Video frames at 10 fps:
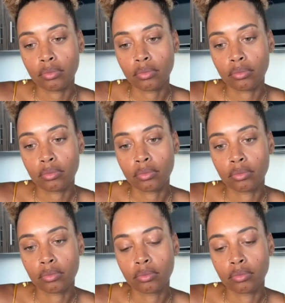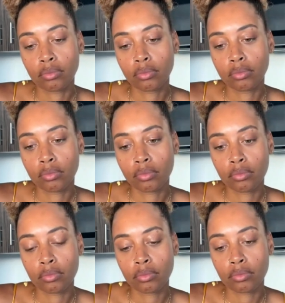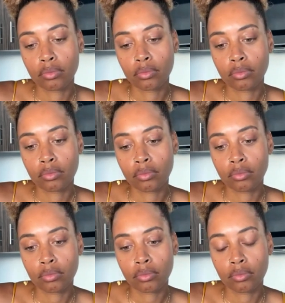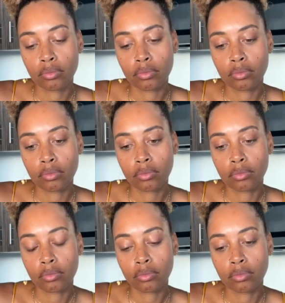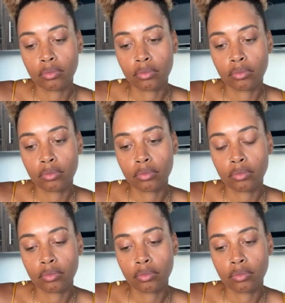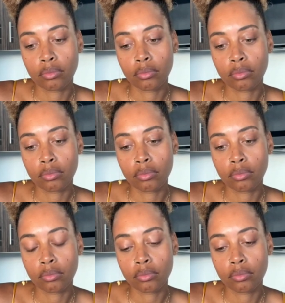This person isn't speaking.